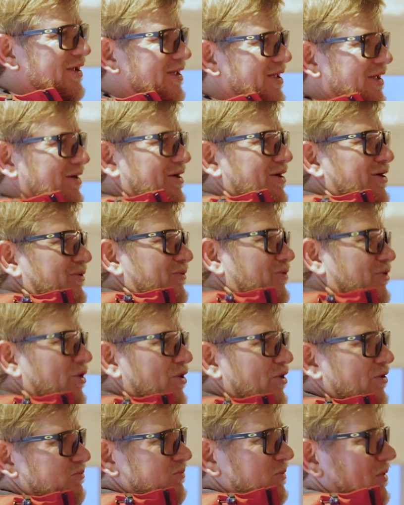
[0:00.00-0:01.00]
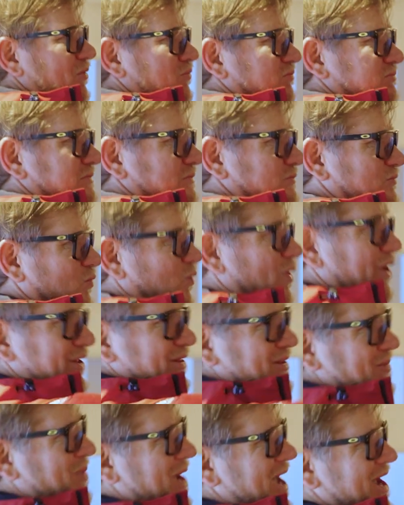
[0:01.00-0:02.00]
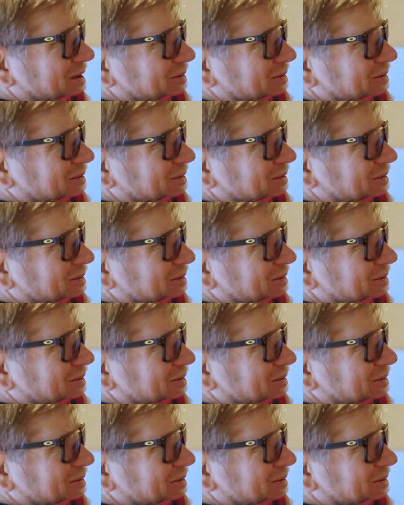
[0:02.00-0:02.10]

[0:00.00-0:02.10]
it to NOAA. All of that data